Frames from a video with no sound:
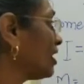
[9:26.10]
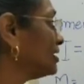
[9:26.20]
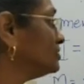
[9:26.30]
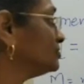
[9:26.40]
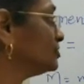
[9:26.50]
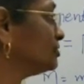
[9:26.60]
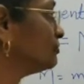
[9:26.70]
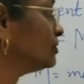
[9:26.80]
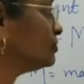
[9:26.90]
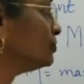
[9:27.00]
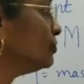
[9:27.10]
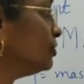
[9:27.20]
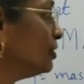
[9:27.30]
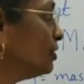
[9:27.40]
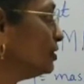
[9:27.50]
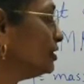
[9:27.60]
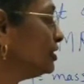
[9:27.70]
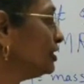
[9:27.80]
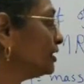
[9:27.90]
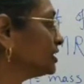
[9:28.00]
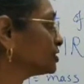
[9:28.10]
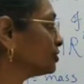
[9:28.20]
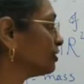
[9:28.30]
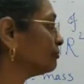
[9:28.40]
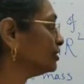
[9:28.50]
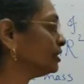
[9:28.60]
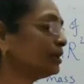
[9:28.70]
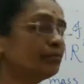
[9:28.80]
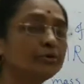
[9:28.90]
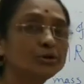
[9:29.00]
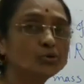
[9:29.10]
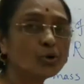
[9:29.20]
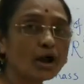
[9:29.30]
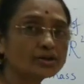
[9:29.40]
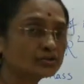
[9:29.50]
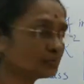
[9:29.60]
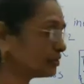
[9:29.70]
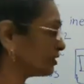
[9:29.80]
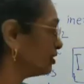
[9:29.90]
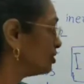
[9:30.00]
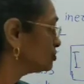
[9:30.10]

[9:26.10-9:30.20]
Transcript: I is equal to integration of dm into r square.